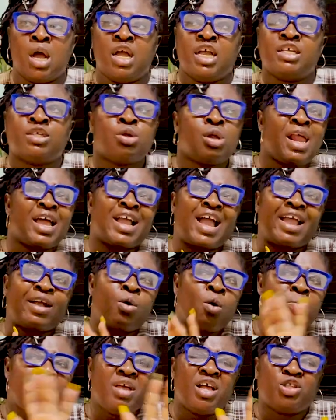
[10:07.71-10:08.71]
It's not like I
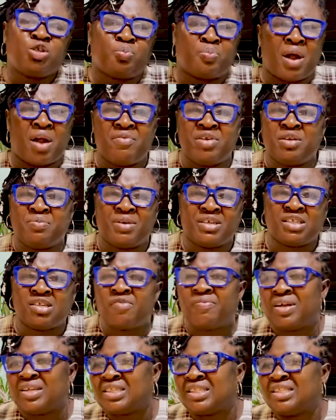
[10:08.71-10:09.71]
come here to parade
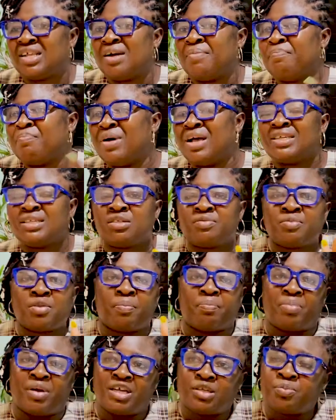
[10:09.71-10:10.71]
myself as the best of the
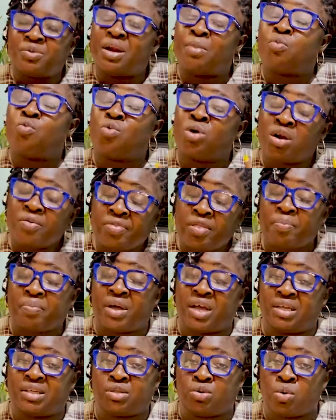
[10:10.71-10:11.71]
best, but I'm one of the
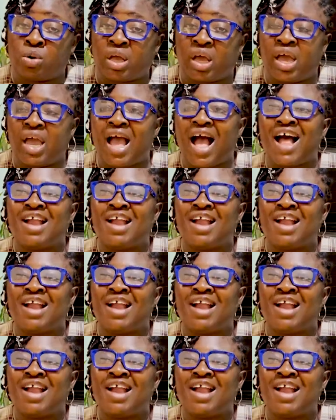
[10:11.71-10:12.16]
best, okay?